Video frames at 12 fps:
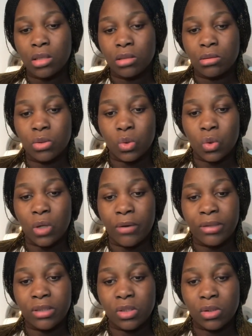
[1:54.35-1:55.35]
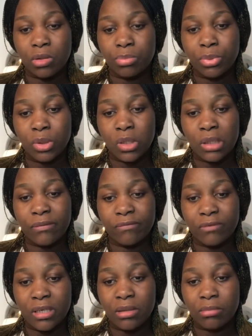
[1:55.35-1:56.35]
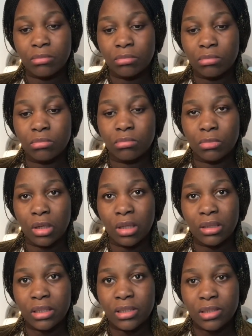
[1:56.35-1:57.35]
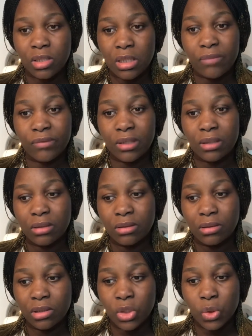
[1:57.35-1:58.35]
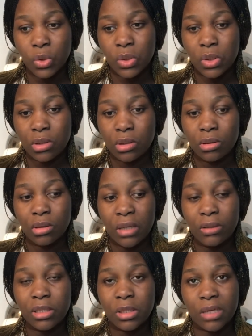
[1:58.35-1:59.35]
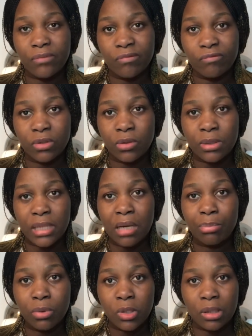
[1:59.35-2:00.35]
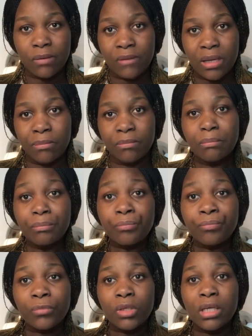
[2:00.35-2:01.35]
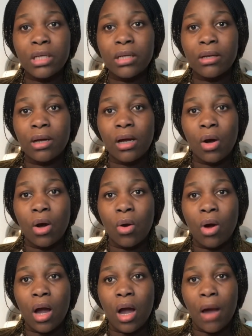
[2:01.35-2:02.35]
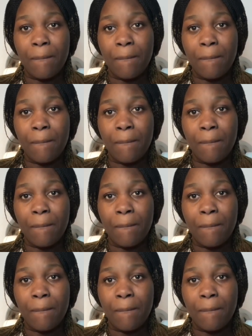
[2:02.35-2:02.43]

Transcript: so I will put all of them, all the travel issues, all the travel videos, I'll put all of them in a